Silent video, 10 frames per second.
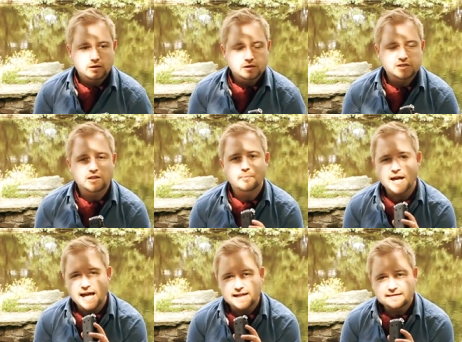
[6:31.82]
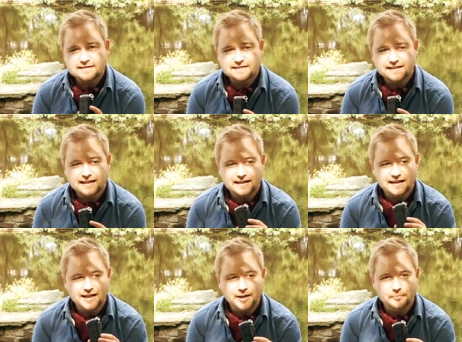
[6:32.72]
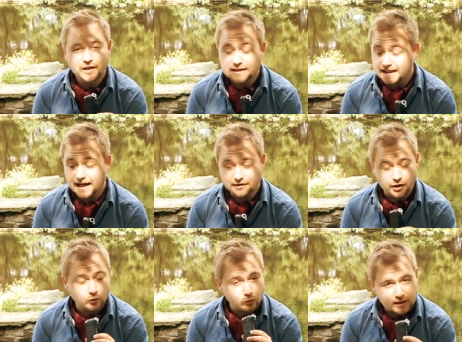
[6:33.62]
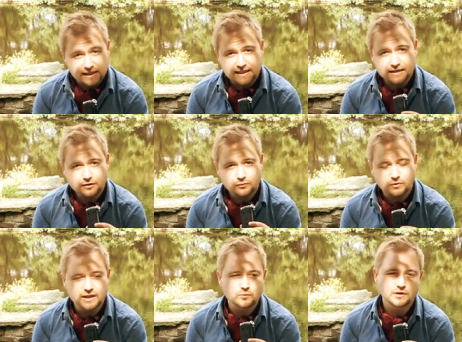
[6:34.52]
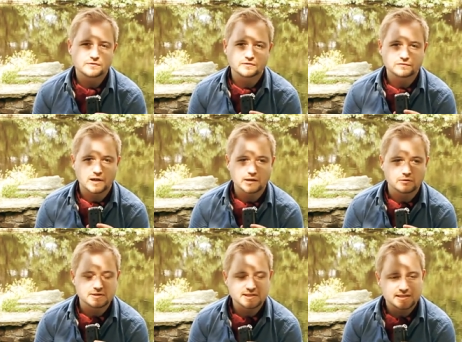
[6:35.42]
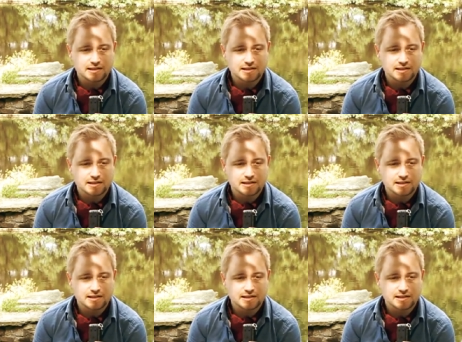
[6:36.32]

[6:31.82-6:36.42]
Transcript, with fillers: So, number eight, um, again, a really, really wonderful fragrance.